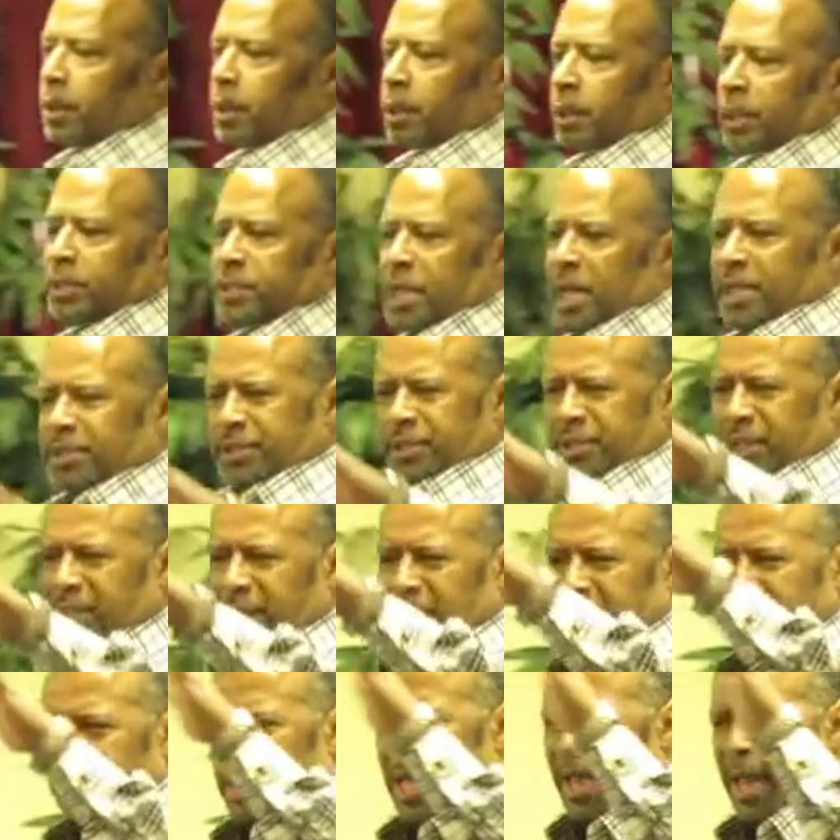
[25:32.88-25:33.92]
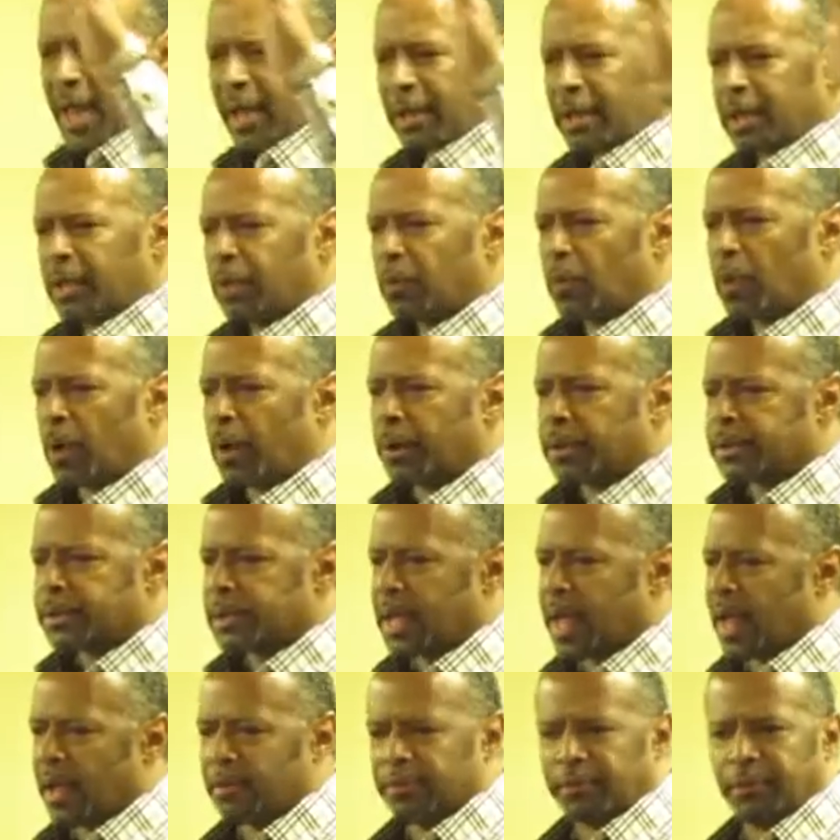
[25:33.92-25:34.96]
Because I see his
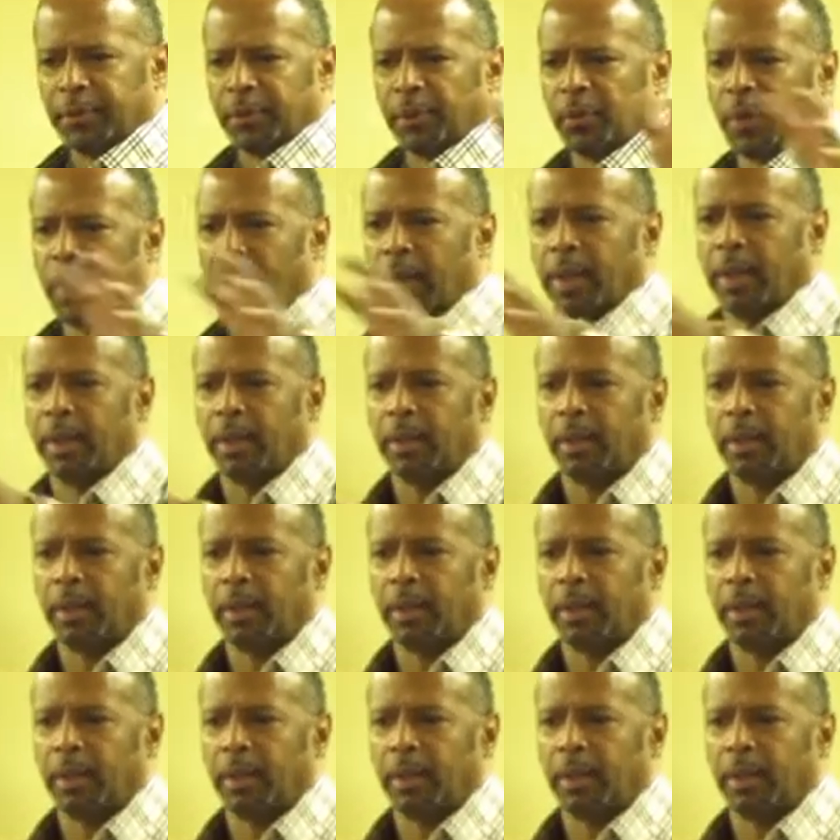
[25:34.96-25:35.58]
handiworks everywhere.